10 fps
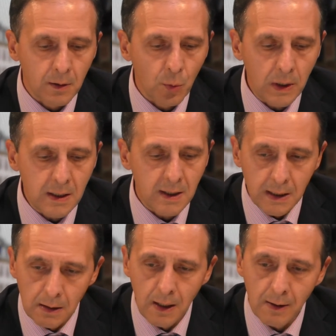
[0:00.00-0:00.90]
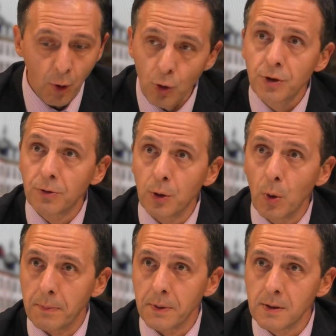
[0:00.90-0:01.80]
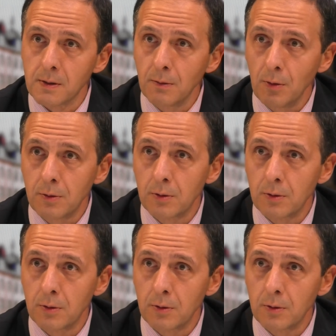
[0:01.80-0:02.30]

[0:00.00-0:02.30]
we still have ordinary weapons, not